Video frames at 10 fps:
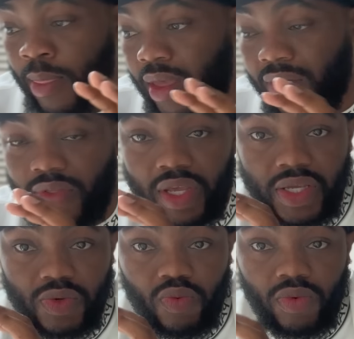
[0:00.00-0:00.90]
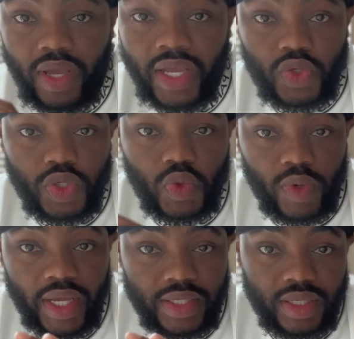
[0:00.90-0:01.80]
if these interest
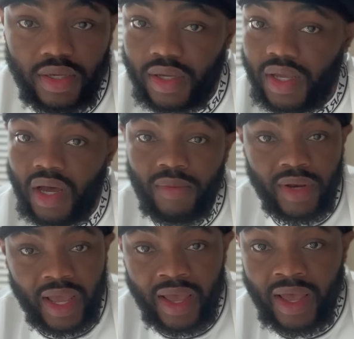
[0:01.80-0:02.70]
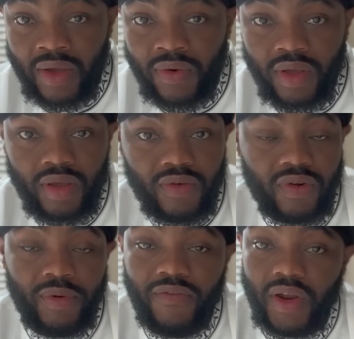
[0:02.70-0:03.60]
rates come down
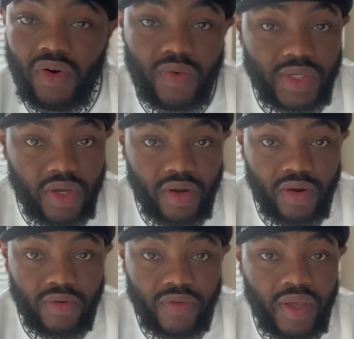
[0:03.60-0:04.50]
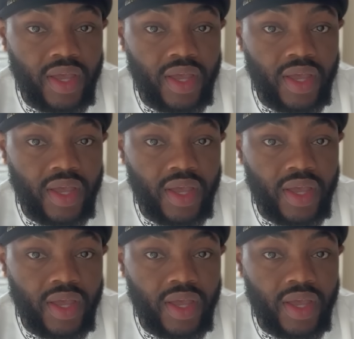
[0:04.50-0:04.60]
from the Federal Reserve